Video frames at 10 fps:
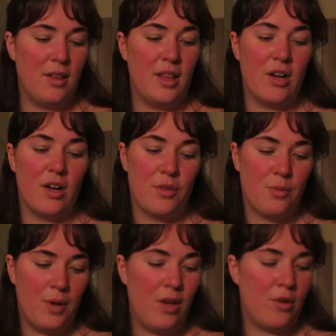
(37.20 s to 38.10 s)
There are
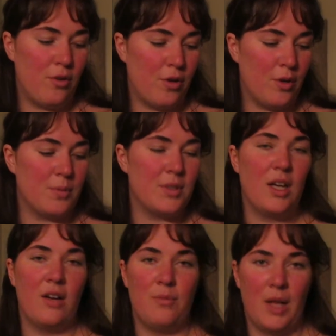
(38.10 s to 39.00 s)
three groups
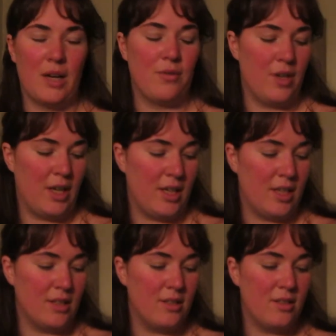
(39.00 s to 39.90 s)
of Blackfoot
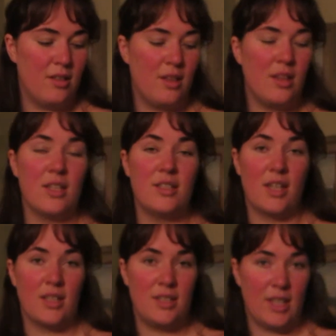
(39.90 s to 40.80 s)
Indians: the
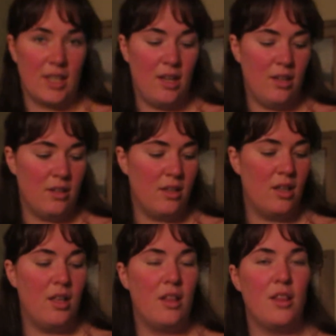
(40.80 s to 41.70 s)
Siksika,
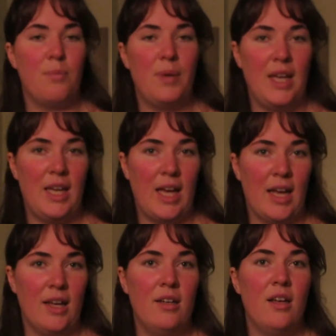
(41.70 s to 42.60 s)
the
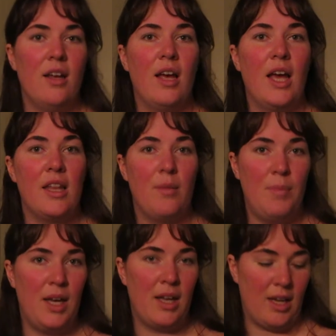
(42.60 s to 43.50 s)
Piegan, and the
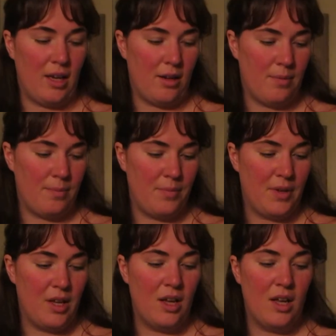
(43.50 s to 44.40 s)
Piikani.
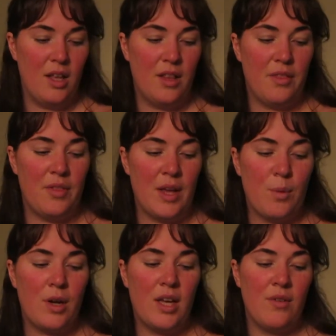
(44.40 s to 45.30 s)
They
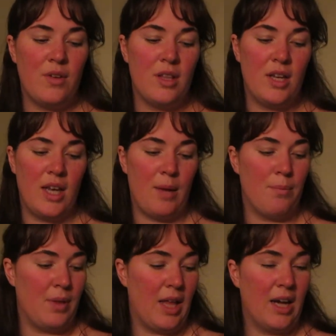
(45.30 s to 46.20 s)
were given the name
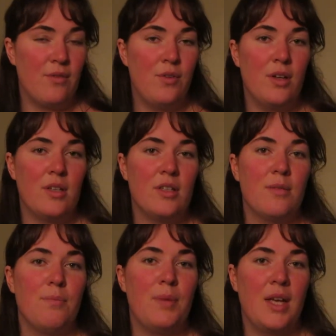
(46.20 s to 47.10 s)
Blackfoot
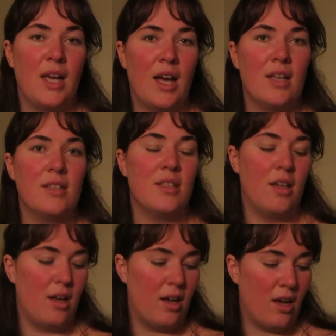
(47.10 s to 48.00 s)
because
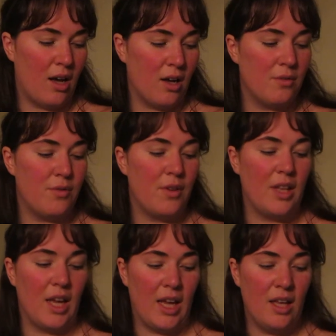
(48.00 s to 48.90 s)
of
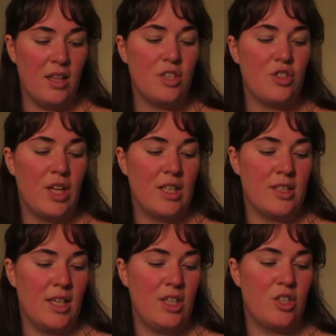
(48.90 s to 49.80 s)
the English
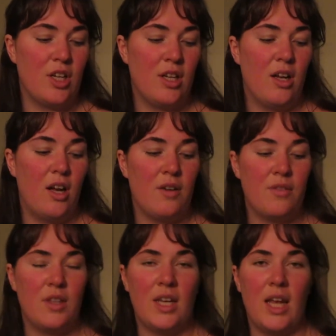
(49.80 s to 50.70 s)
translation
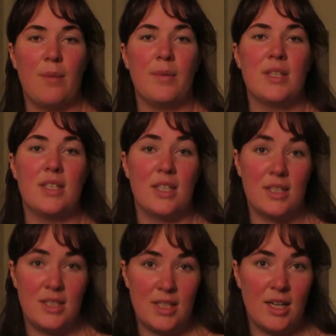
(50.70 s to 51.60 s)
of the name
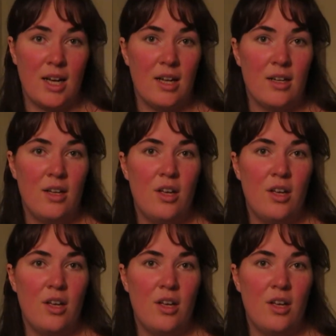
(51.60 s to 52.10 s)
Siksika,